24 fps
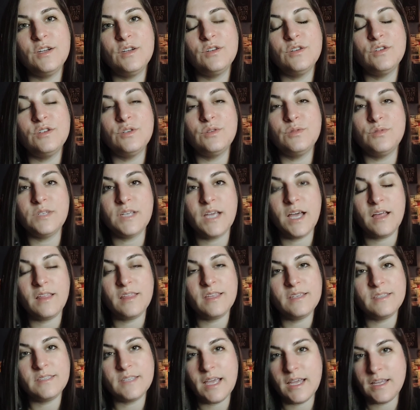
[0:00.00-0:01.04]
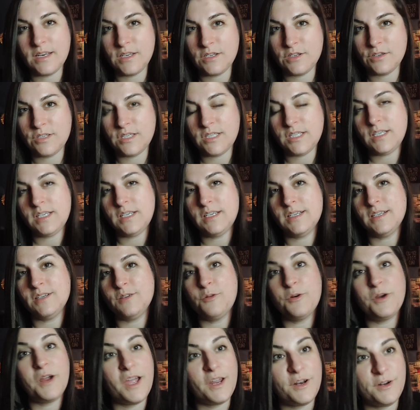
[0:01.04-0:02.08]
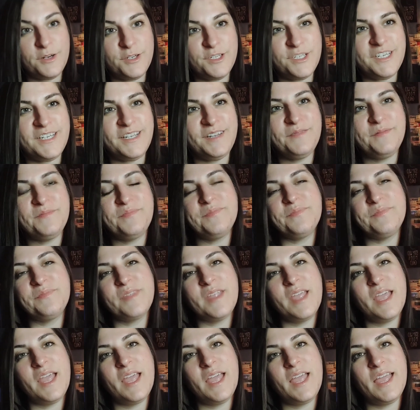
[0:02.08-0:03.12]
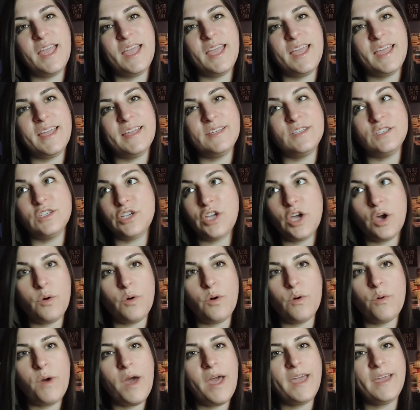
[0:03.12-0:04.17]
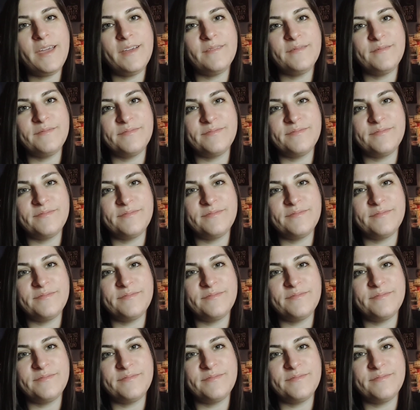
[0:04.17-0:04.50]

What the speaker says: to tell this entity or energy to go away.